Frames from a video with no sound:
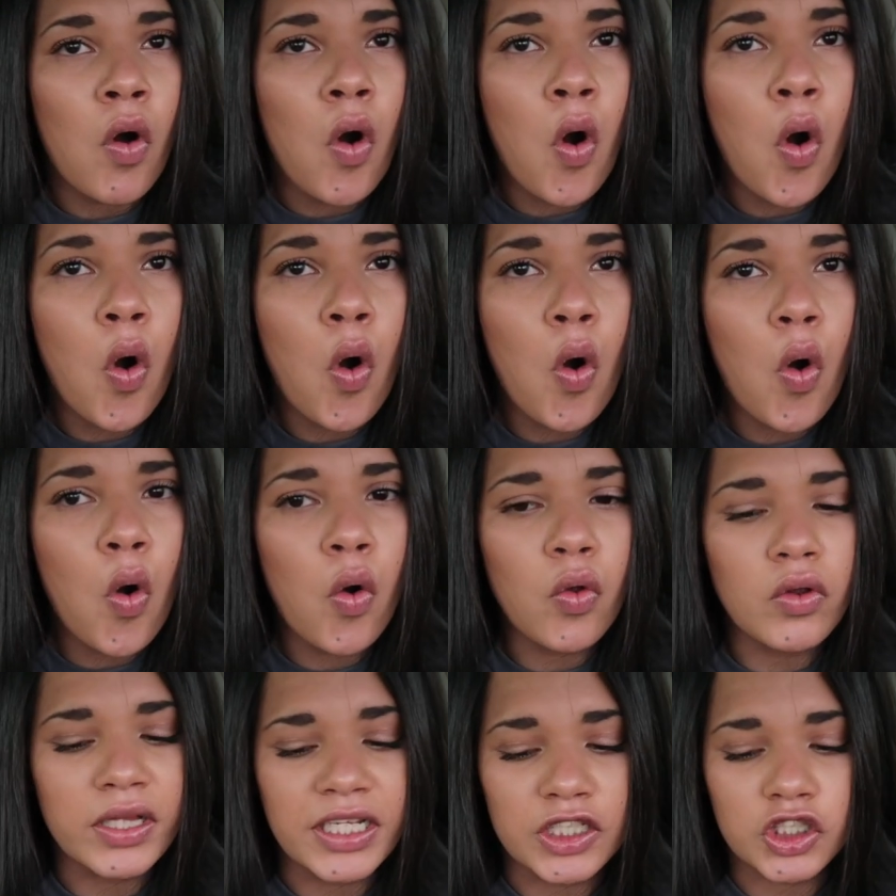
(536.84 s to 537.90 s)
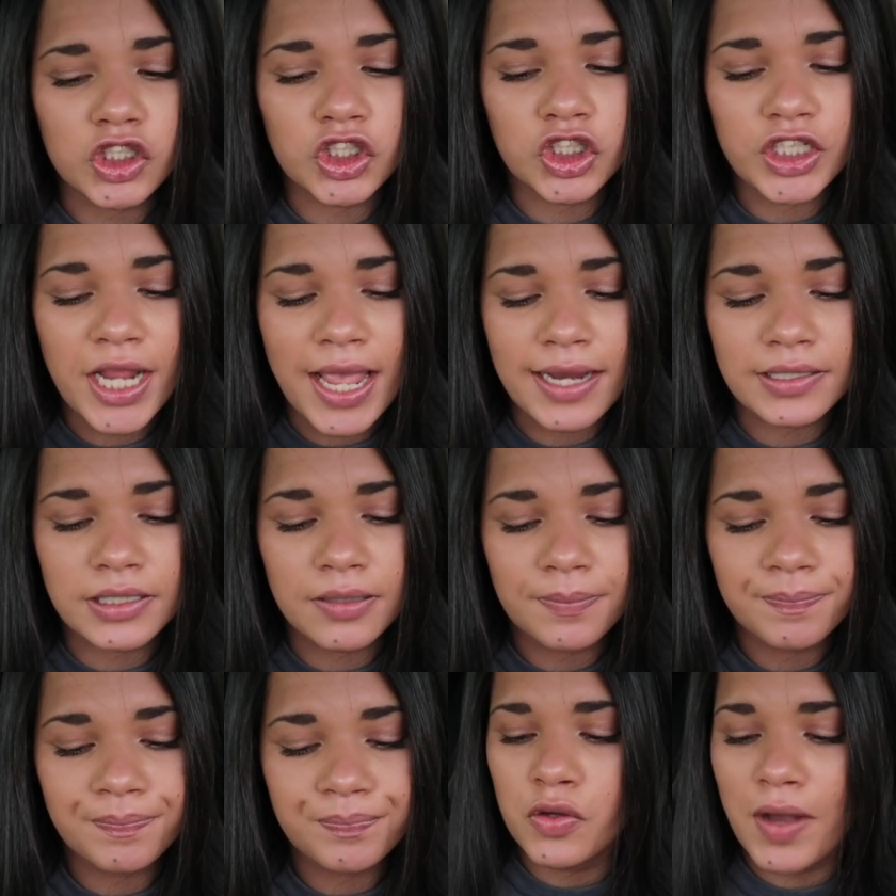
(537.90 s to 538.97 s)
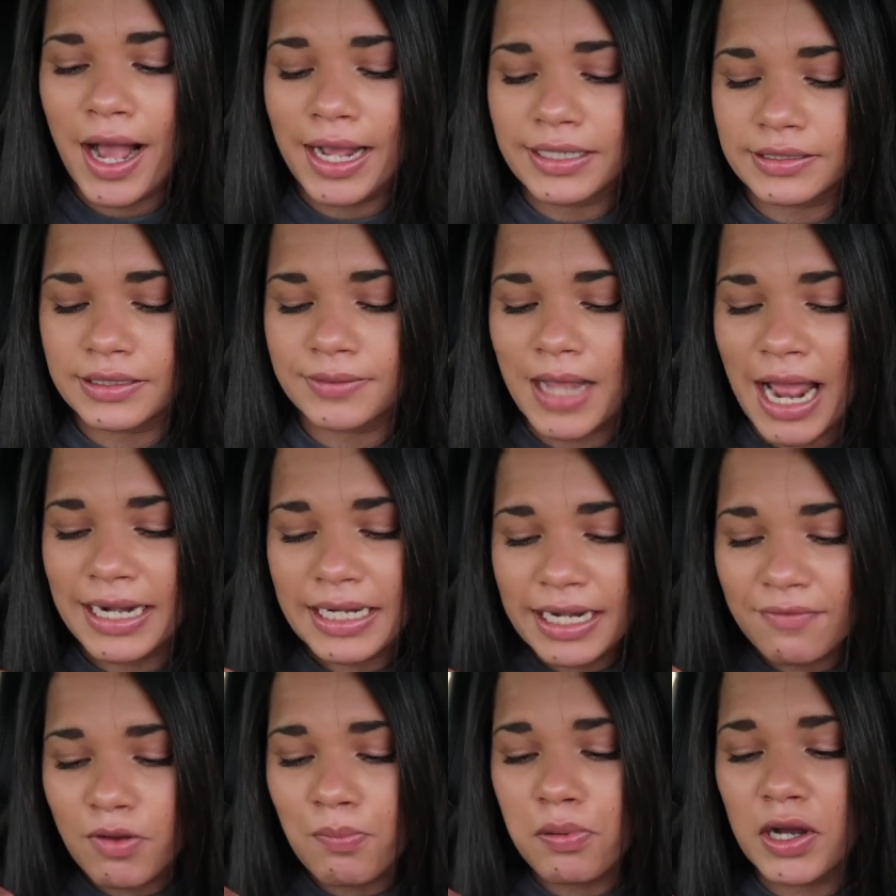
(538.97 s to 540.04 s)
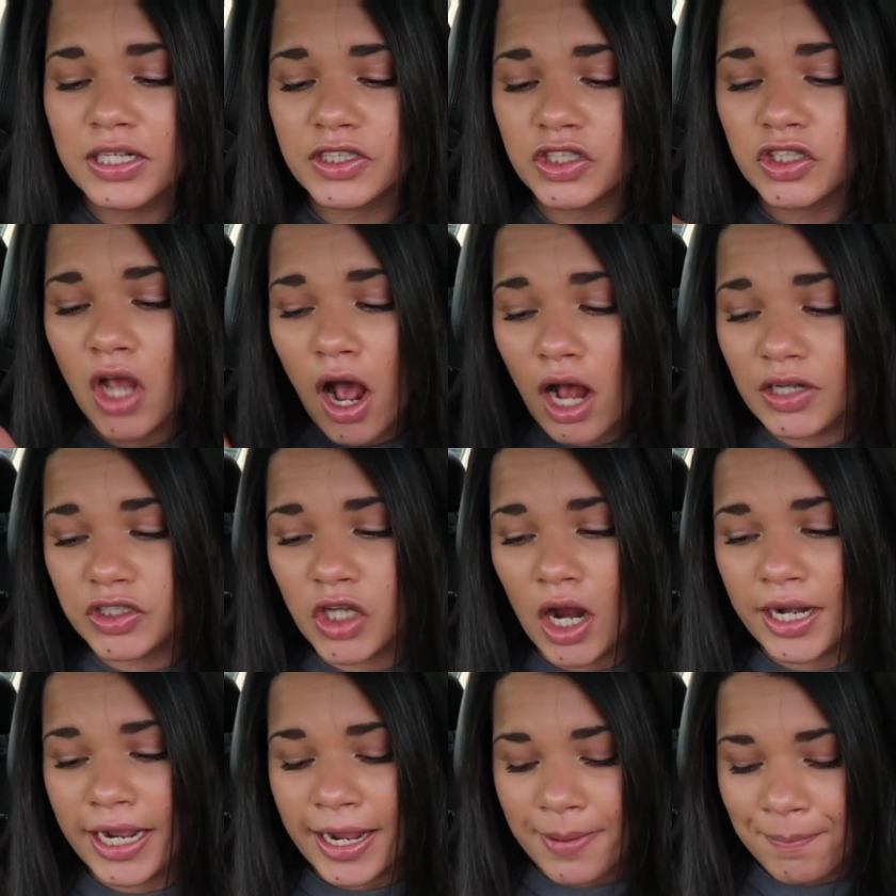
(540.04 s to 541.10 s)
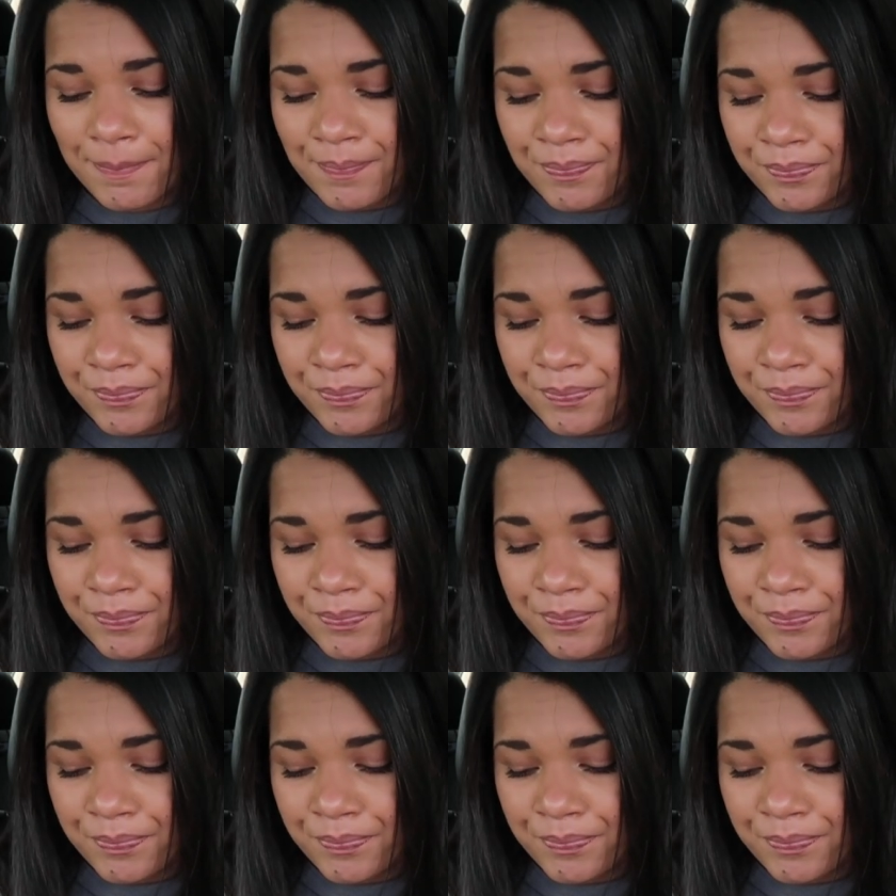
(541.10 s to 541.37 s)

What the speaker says: Holy shit. You guys, I didn't even put sauce on it.